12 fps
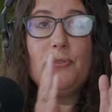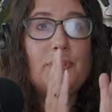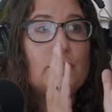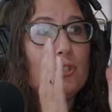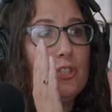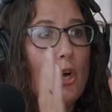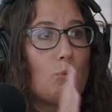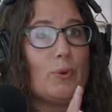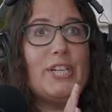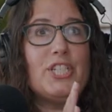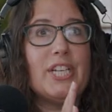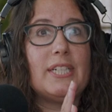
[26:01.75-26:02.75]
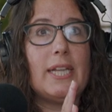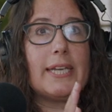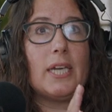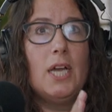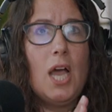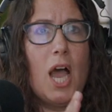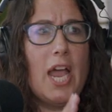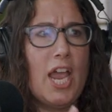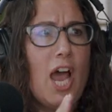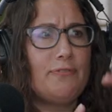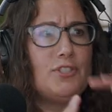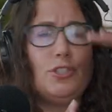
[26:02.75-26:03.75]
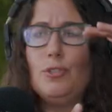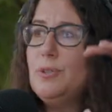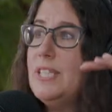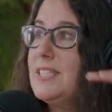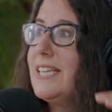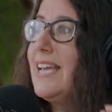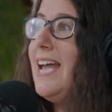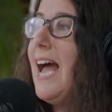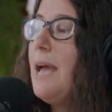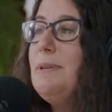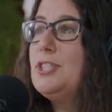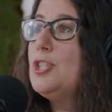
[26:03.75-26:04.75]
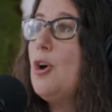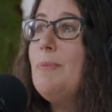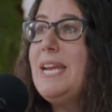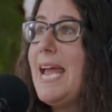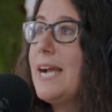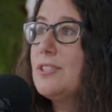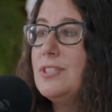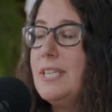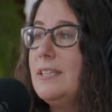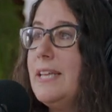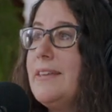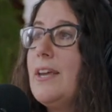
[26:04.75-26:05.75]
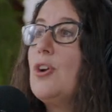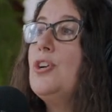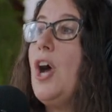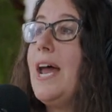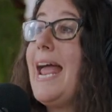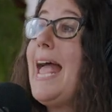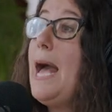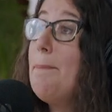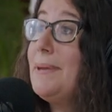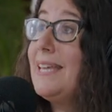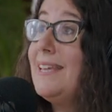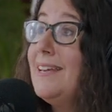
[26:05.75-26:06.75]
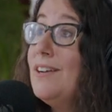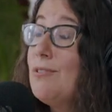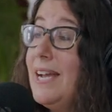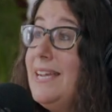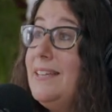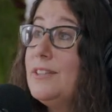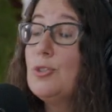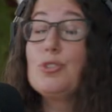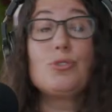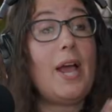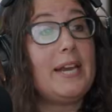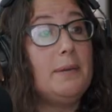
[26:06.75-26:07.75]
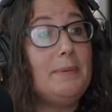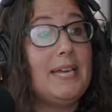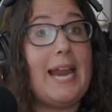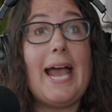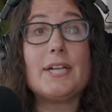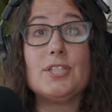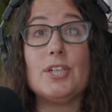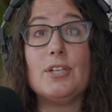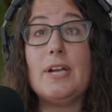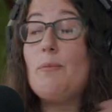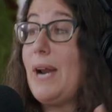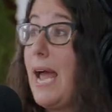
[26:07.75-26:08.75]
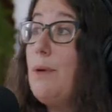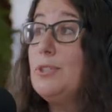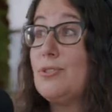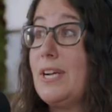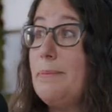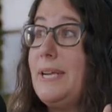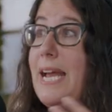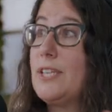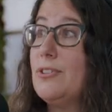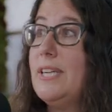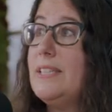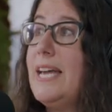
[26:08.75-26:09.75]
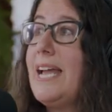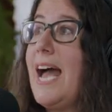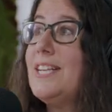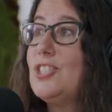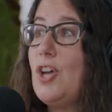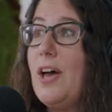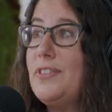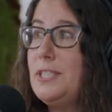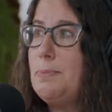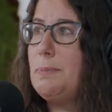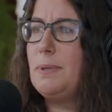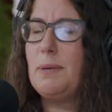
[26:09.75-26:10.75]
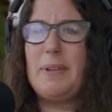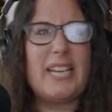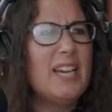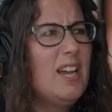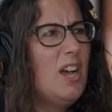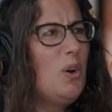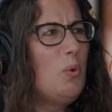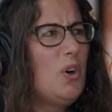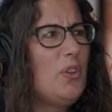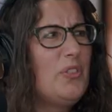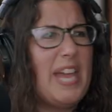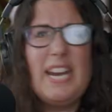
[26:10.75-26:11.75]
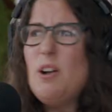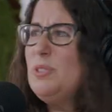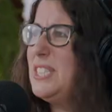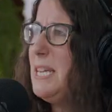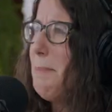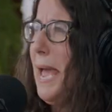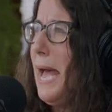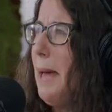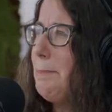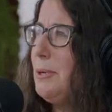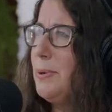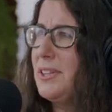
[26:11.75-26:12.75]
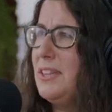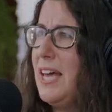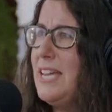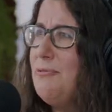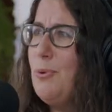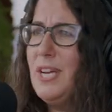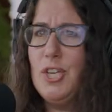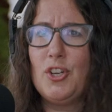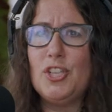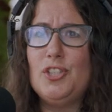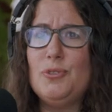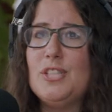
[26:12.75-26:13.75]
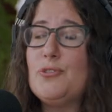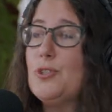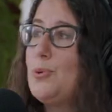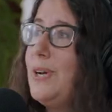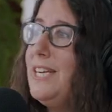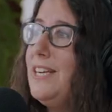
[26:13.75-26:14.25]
feel so rigid, like I have to do this. Like yeah. I mean, so many actors in LA that are not happy right? They're trying to be an actor. And when I was trying to be an actor in LA, I saw these people and I'm like, well, they don't seem happy with life. What, you're going to do this for 20